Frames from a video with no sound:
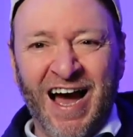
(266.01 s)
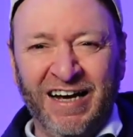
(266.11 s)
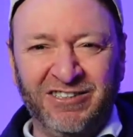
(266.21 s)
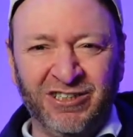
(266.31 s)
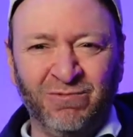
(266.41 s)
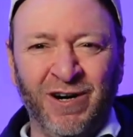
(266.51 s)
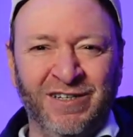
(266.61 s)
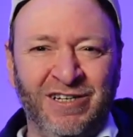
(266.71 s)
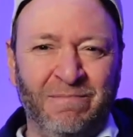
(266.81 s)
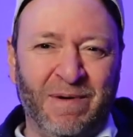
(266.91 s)
I just want to
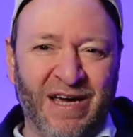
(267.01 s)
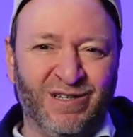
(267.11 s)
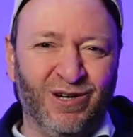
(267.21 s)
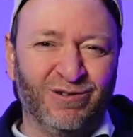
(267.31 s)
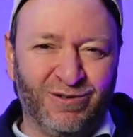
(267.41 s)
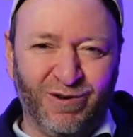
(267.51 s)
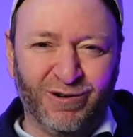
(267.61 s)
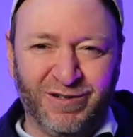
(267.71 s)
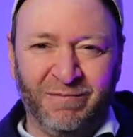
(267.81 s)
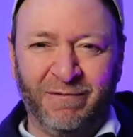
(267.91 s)
see Bezos
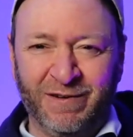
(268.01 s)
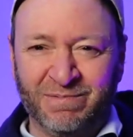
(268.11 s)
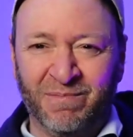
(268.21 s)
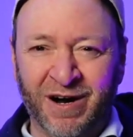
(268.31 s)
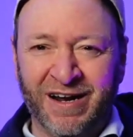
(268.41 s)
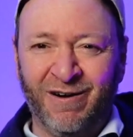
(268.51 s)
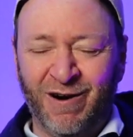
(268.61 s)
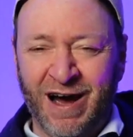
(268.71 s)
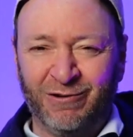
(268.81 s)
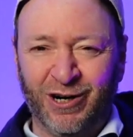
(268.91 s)
throw some of his money
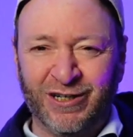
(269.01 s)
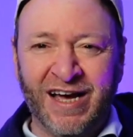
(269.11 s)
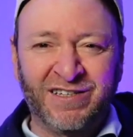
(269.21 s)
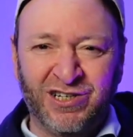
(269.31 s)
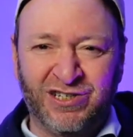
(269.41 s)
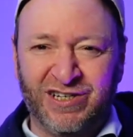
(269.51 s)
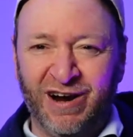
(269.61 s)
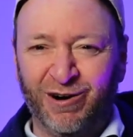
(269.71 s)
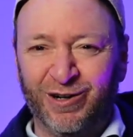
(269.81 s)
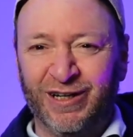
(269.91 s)
around
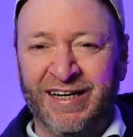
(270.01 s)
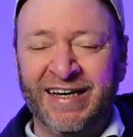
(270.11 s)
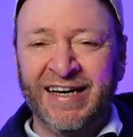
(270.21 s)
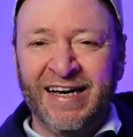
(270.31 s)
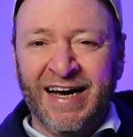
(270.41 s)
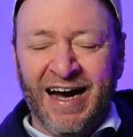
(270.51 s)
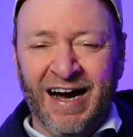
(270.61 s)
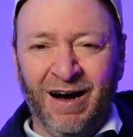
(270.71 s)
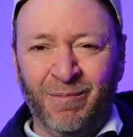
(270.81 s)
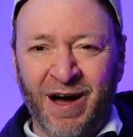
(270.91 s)
unnecessarily
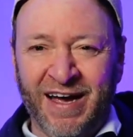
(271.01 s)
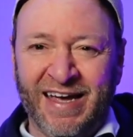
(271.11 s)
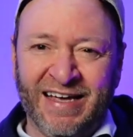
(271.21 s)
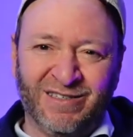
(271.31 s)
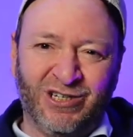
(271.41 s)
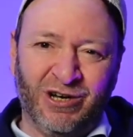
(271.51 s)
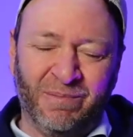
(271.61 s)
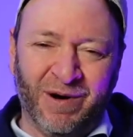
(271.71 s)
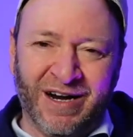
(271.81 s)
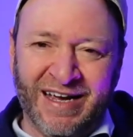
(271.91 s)
um, against
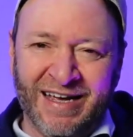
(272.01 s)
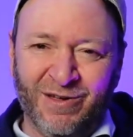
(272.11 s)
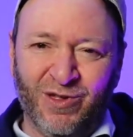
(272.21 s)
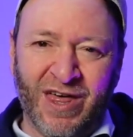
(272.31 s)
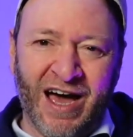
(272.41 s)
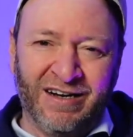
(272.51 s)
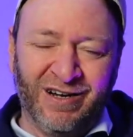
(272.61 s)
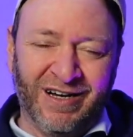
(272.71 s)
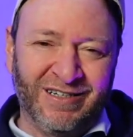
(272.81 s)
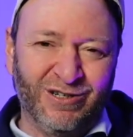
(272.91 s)
somebody that
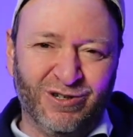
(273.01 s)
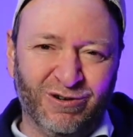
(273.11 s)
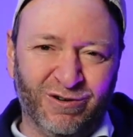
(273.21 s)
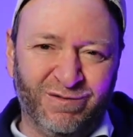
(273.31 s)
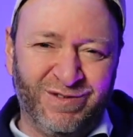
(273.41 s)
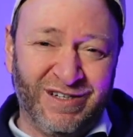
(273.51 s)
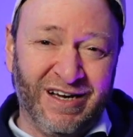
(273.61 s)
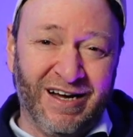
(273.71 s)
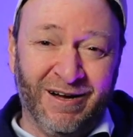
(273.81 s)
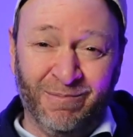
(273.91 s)
uh, deserves
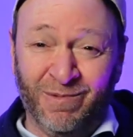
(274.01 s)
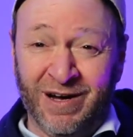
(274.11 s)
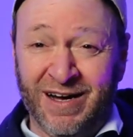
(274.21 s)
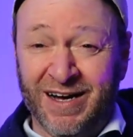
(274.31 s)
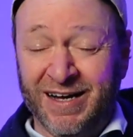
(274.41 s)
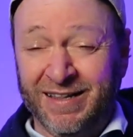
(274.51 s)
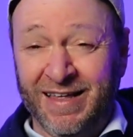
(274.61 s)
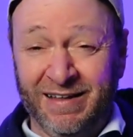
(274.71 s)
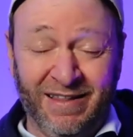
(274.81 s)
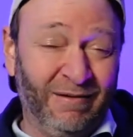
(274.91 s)
um, uh,
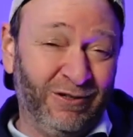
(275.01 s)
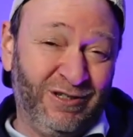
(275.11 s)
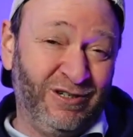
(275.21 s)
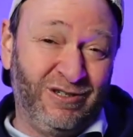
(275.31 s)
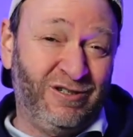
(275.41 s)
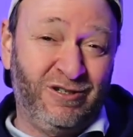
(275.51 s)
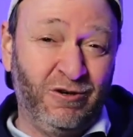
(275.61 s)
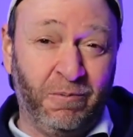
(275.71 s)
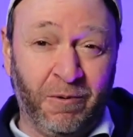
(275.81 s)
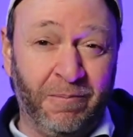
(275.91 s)
that that was just
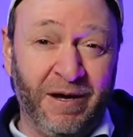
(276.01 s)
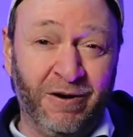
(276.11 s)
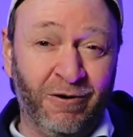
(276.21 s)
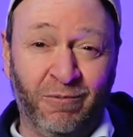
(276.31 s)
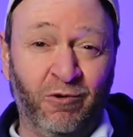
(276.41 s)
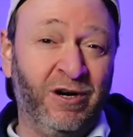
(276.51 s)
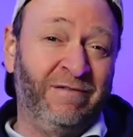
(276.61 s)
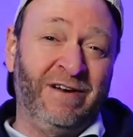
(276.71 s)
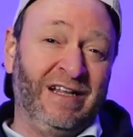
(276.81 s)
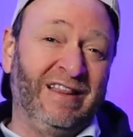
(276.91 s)
super bitter and wouldn't
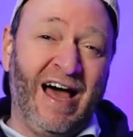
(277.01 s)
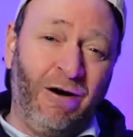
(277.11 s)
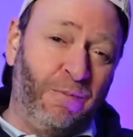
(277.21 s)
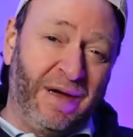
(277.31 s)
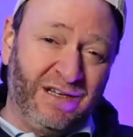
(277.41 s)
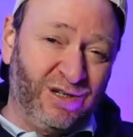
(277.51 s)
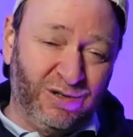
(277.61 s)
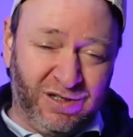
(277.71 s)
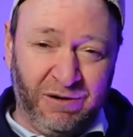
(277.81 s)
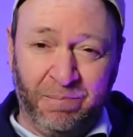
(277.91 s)
even allow
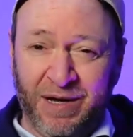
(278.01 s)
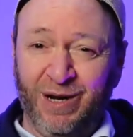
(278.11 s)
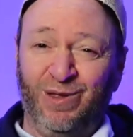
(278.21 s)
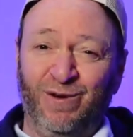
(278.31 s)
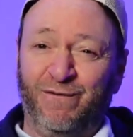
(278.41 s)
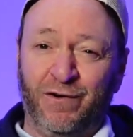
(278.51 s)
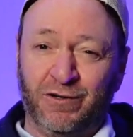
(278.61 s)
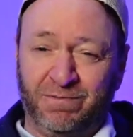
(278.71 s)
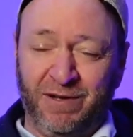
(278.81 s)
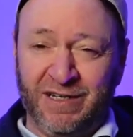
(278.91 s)
Bezos to bid in the
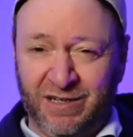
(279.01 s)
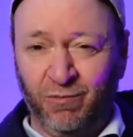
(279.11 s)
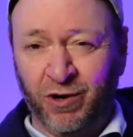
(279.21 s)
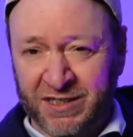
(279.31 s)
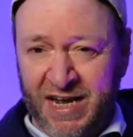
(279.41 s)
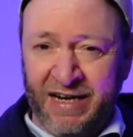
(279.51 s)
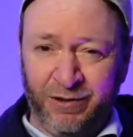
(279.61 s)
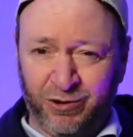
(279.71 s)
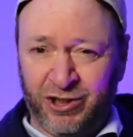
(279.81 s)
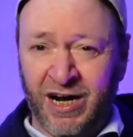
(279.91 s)
first place, and won
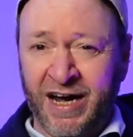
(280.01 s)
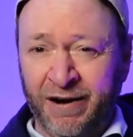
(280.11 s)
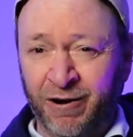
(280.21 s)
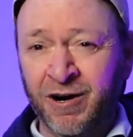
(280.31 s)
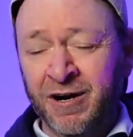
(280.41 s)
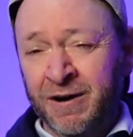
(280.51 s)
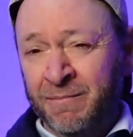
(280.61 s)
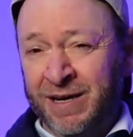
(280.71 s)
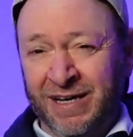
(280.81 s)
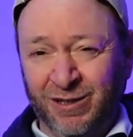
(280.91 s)
Daniel Snyder
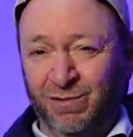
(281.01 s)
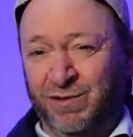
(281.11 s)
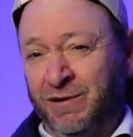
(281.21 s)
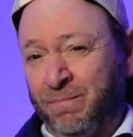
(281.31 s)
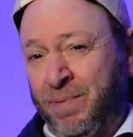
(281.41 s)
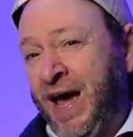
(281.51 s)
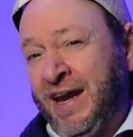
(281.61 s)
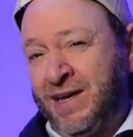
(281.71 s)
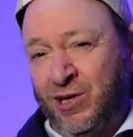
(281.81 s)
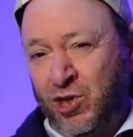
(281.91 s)
because of some
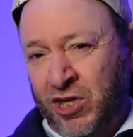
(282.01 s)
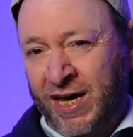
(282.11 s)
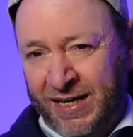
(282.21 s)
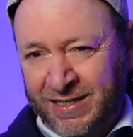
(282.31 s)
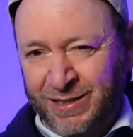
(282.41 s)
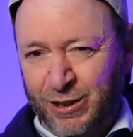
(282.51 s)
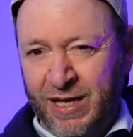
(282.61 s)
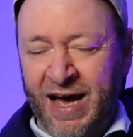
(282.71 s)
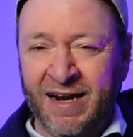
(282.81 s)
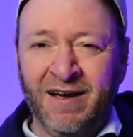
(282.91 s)
petty things
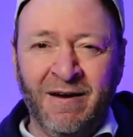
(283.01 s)
that